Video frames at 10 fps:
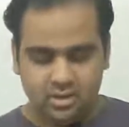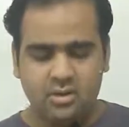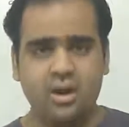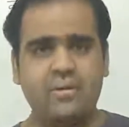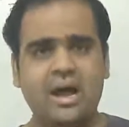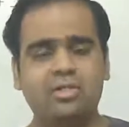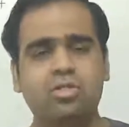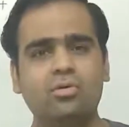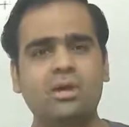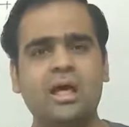Now as
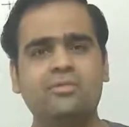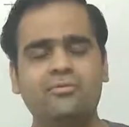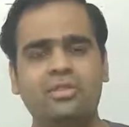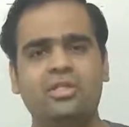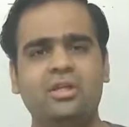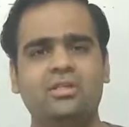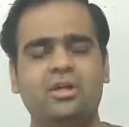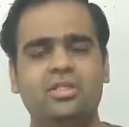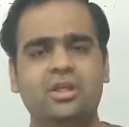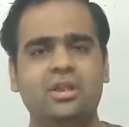soon as we see the
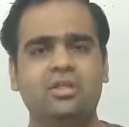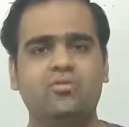series,